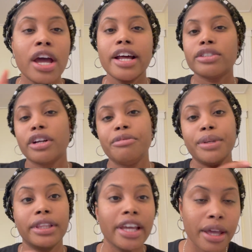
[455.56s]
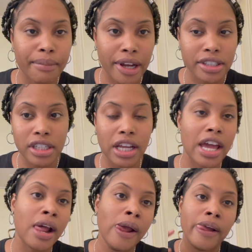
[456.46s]
That's what I've been thinking about
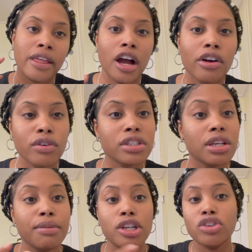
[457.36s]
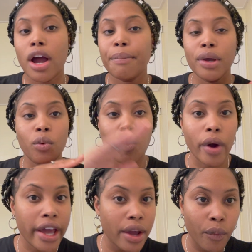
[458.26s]
today. Y'all gonna see me dropping
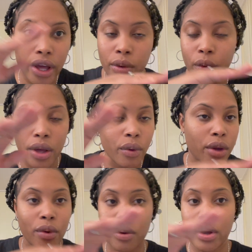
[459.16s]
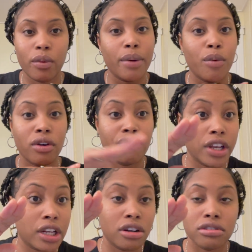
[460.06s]
way more
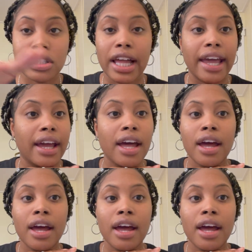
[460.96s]
videos, like